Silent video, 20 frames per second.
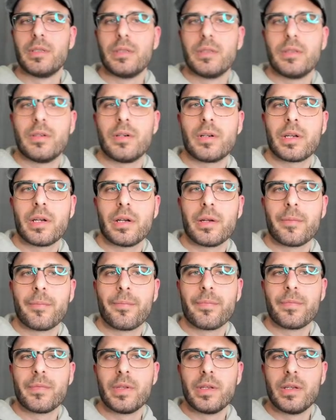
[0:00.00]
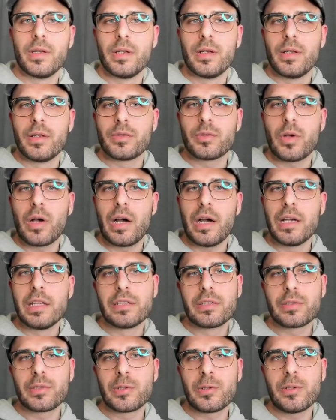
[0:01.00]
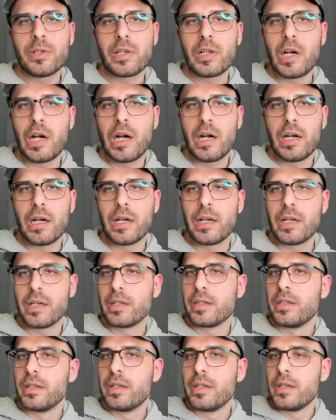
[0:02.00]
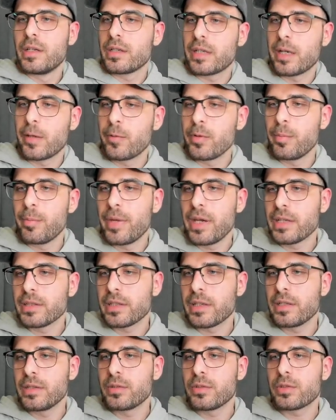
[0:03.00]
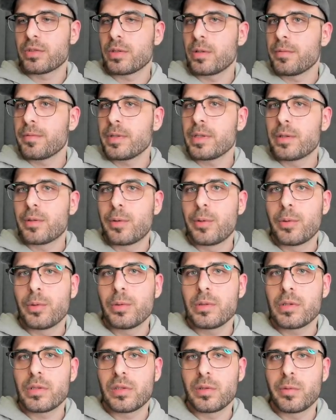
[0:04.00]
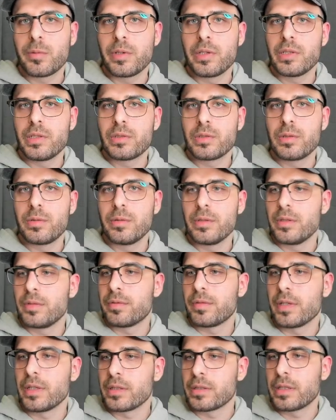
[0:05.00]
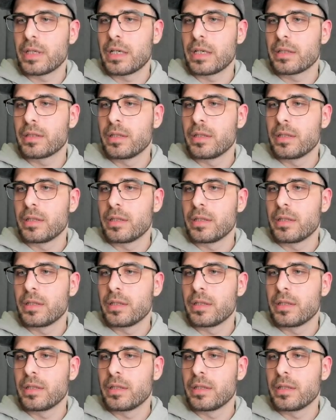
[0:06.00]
Okay. So I saw an eye. Can we make that into something cool, or do we need to rethink that?